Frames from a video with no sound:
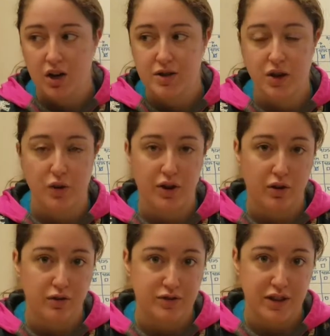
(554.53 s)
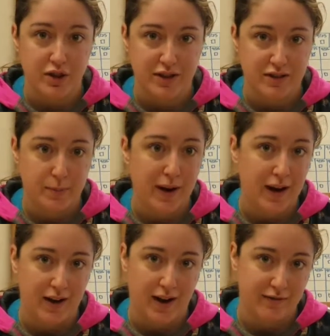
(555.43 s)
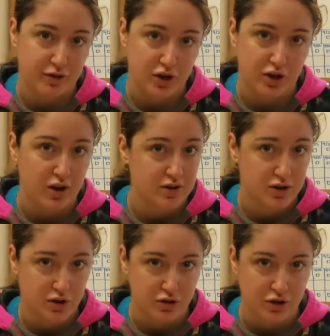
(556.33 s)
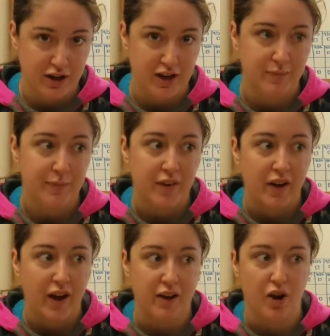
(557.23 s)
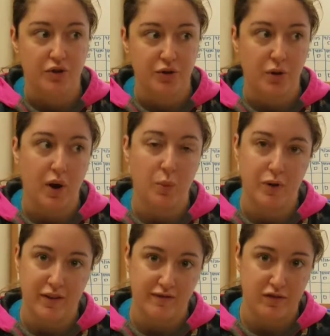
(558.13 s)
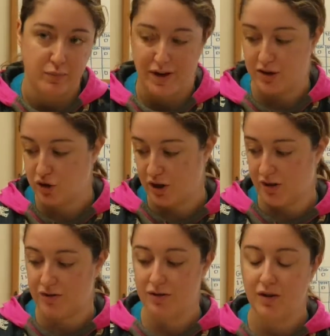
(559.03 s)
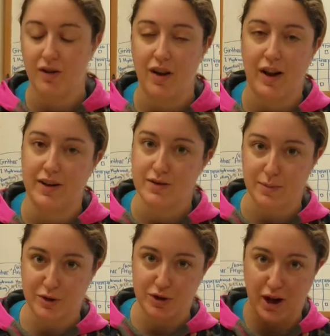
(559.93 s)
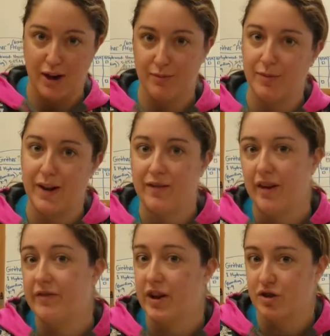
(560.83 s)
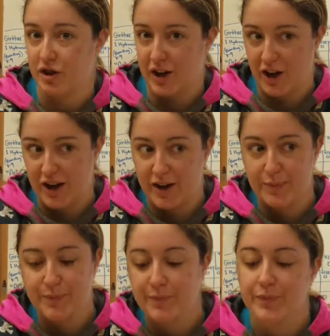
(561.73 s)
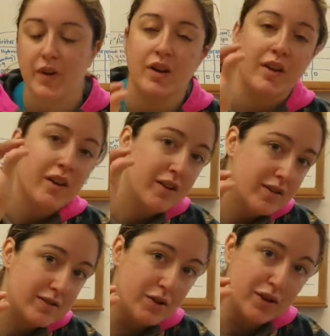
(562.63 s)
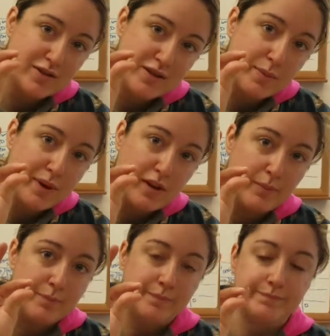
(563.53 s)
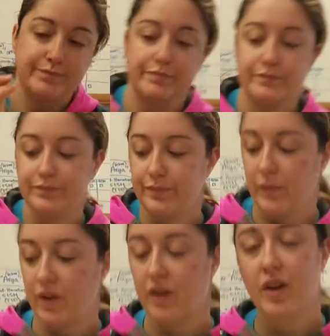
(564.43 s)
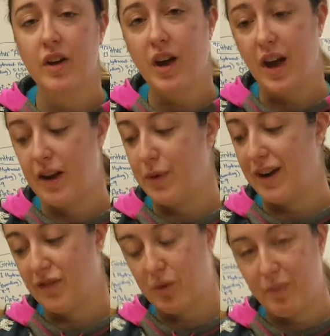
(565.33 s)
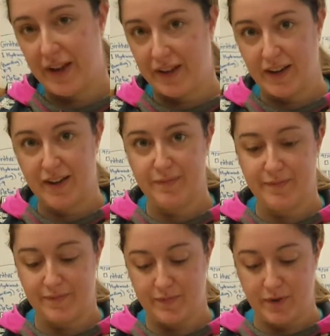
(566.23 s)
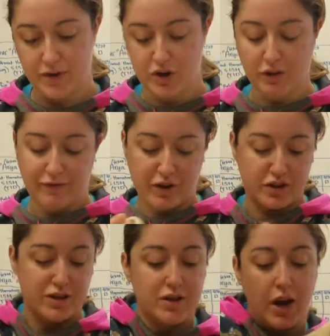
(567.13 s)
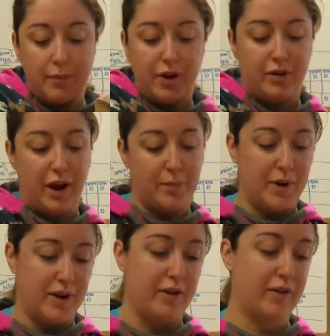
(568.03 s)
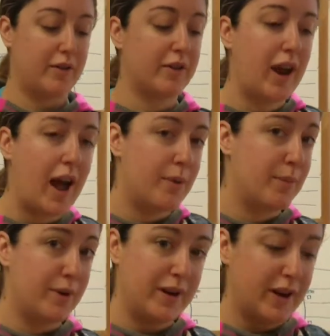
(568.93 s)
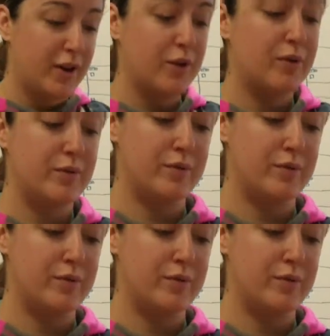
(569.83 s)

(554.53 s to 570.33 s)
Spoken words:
so it'll decrease pain after a surgery and also help with inflammation. And it's prescribed by a veterinarian. So here's the pill. And we have our blanket. So first, I'm going to wrap her in a little cat burrito